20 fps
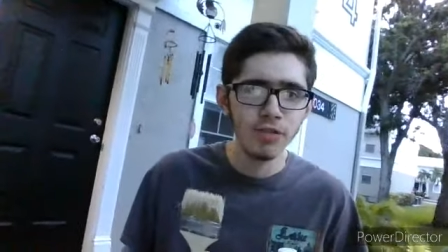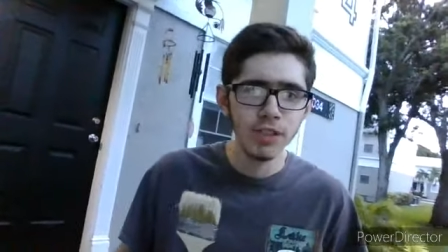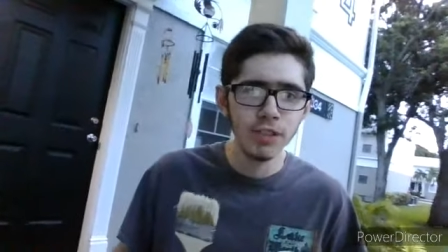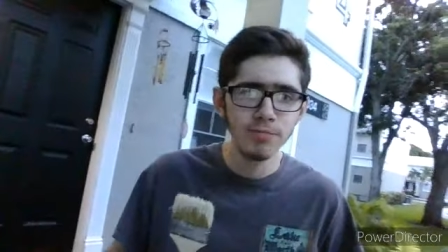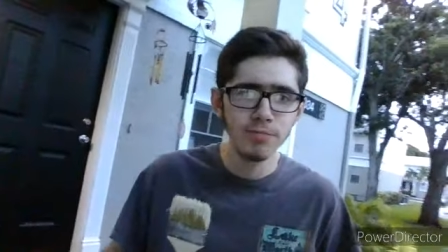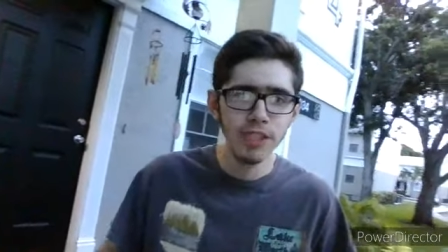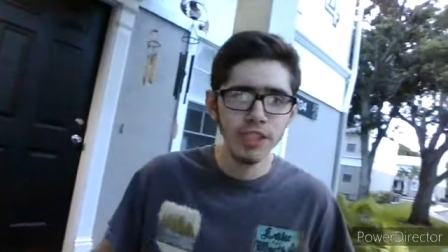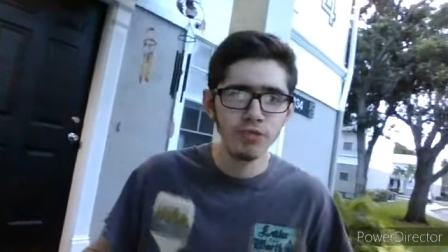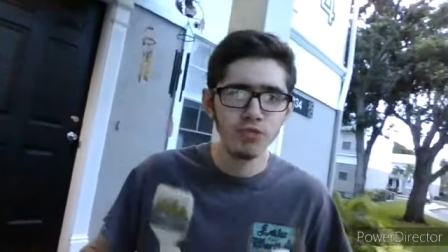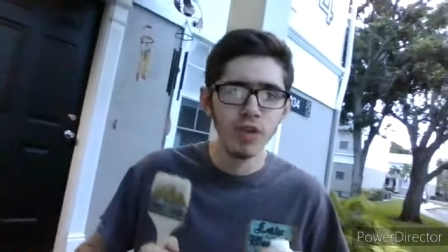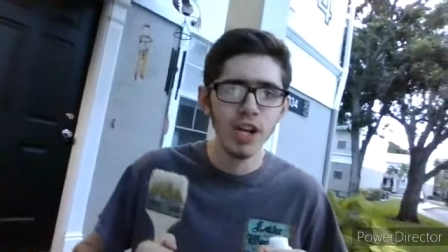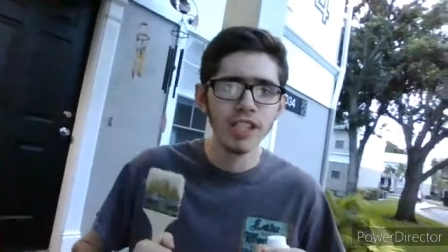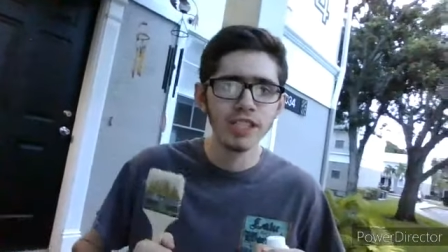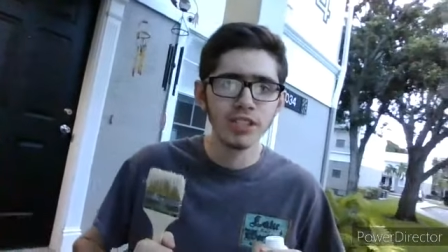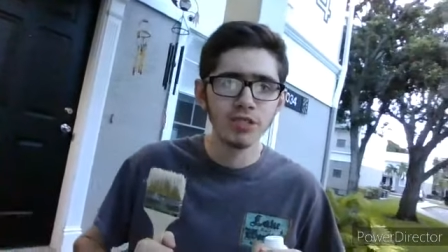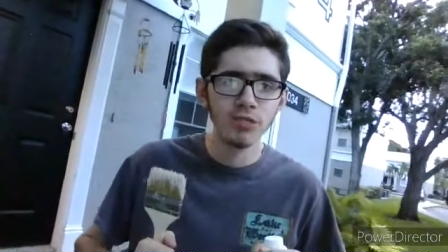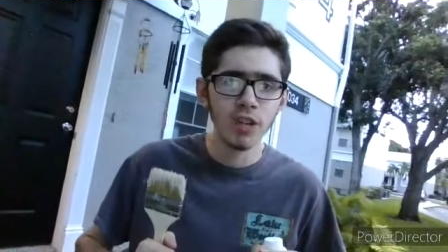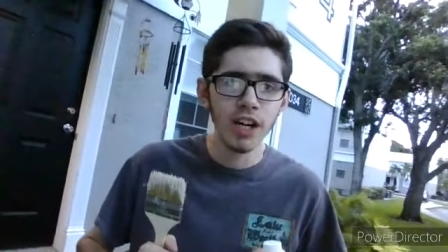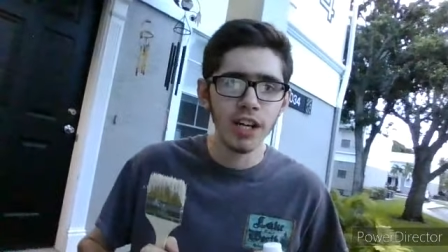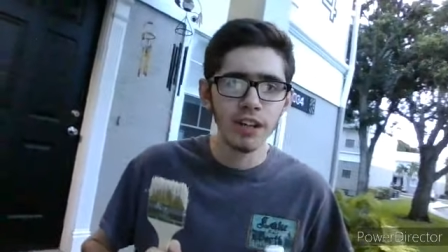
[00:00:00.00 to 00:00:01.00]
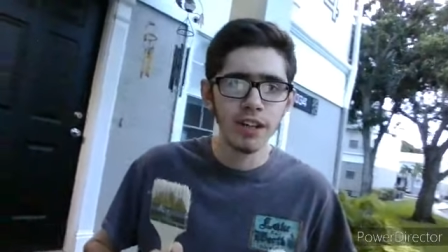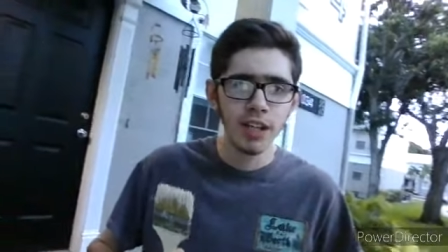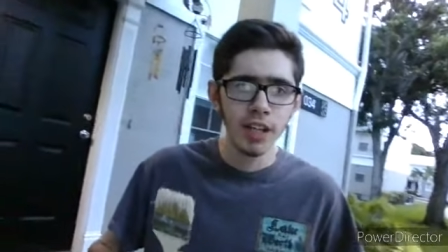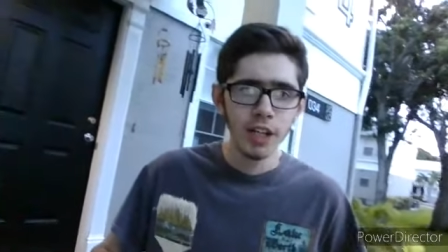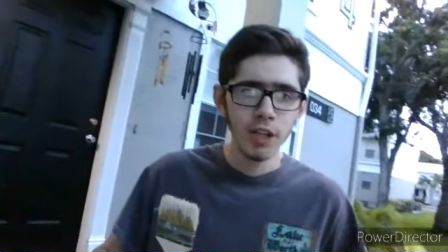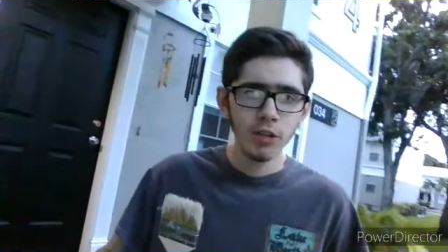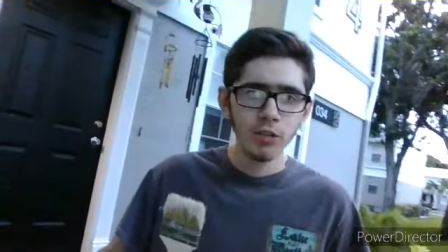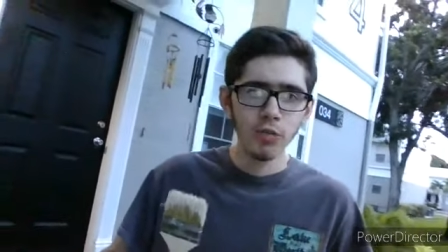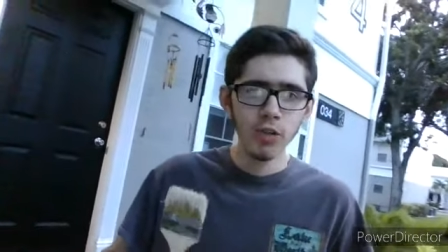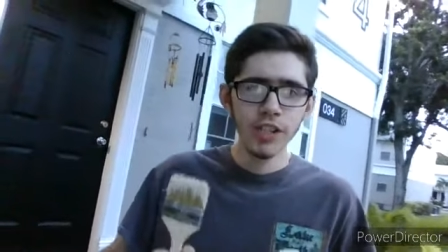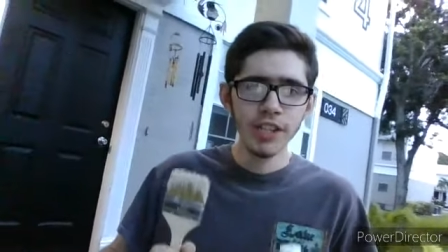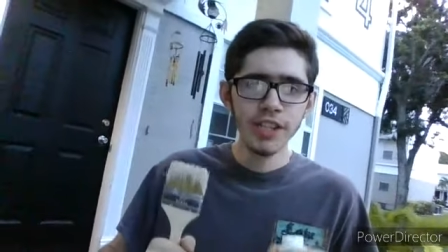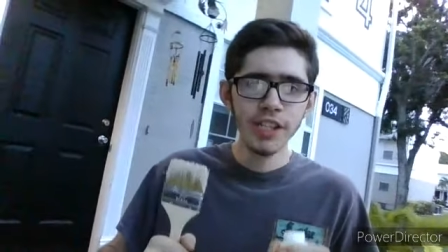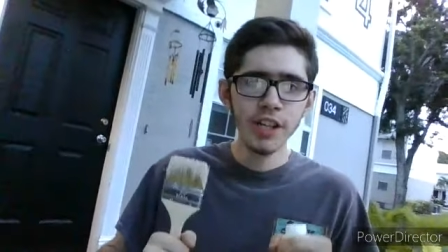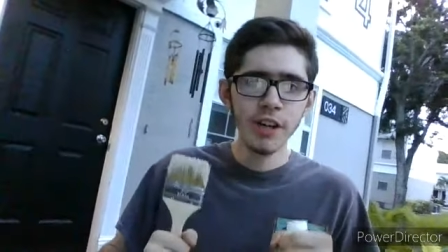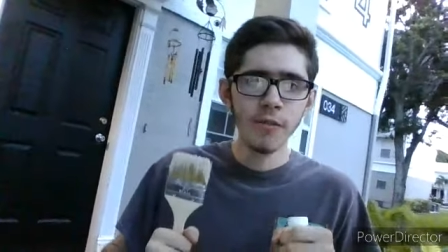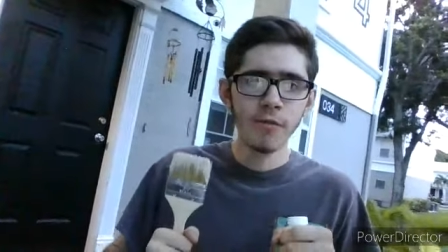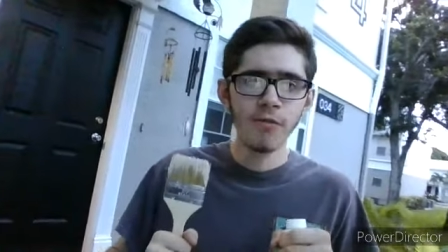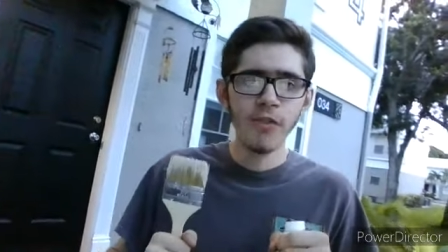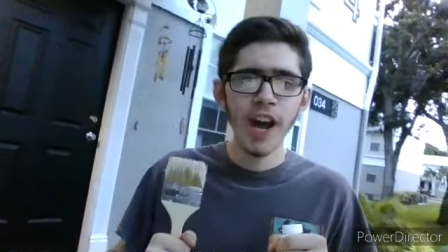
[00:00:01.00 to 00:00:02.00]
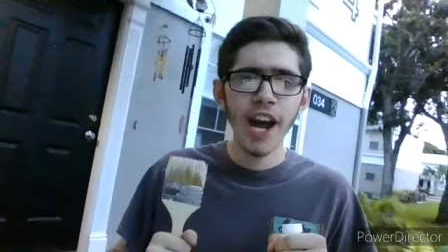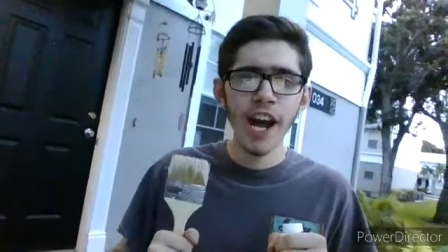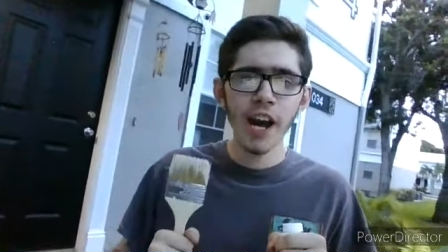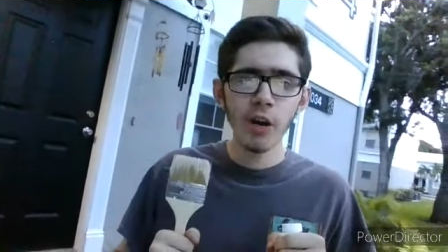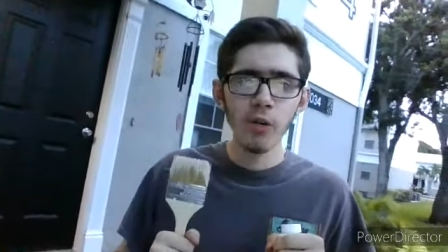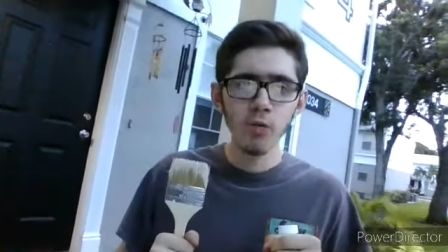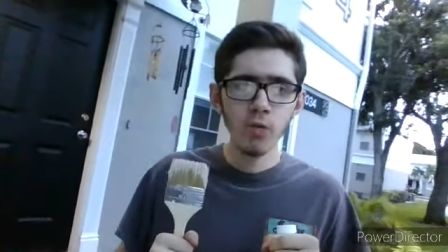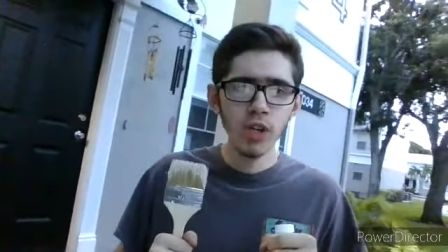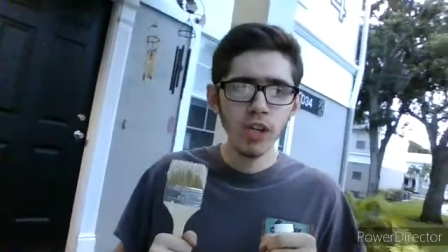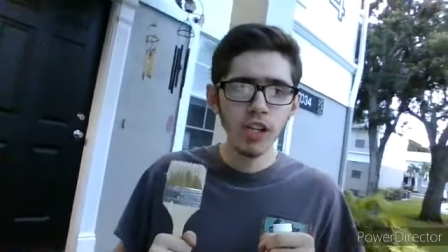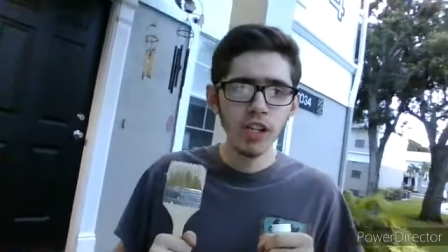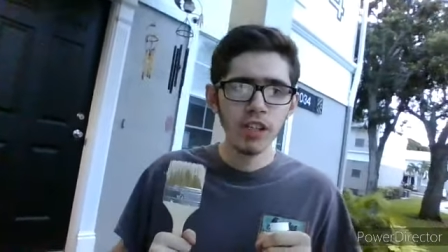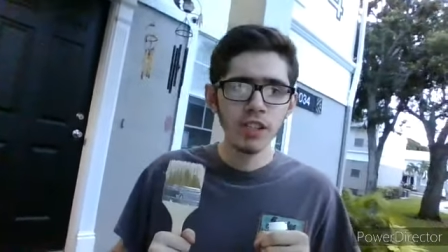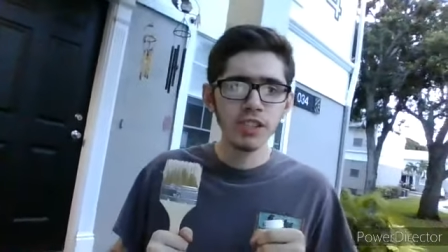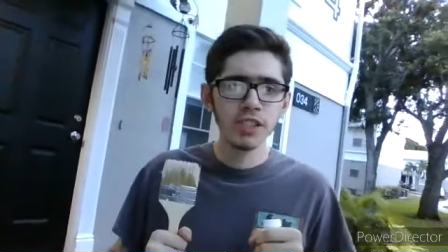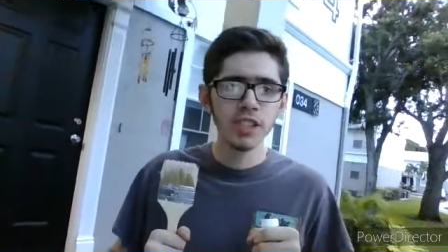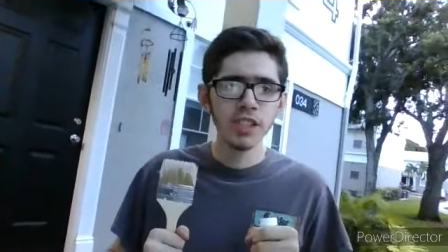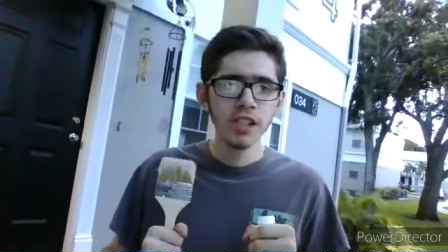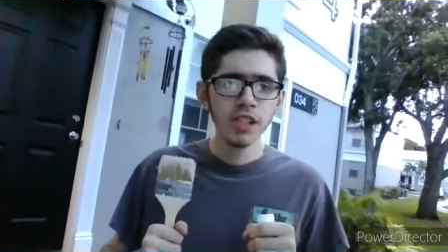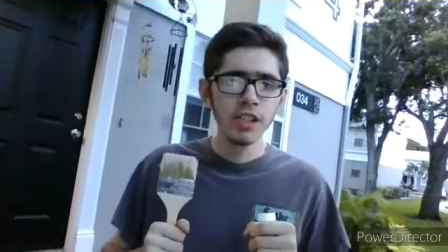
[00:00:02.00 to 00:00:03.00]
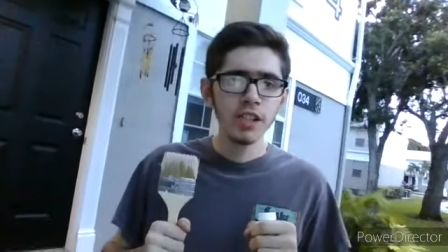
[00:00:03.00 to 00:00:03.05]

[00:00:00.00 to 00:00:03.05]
with the restaurant with your foul words,